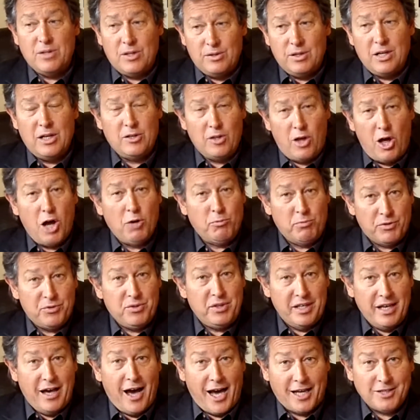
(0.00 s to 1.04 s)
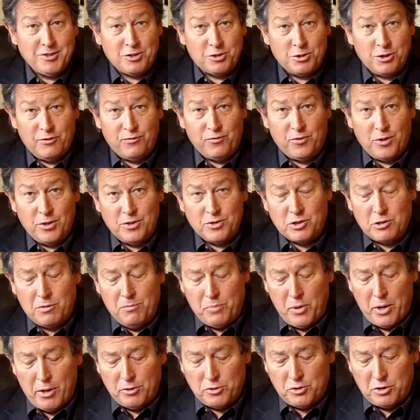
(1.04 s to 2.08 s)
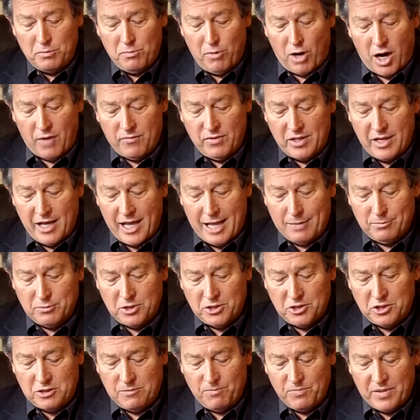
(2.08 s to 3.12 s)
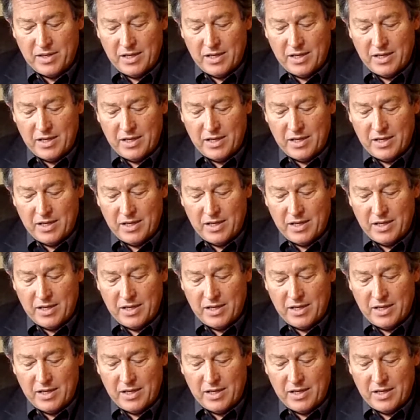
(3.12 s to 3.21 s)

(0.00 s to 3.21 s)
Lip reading: along with the Oscar for its composer Marvin Hamlisch.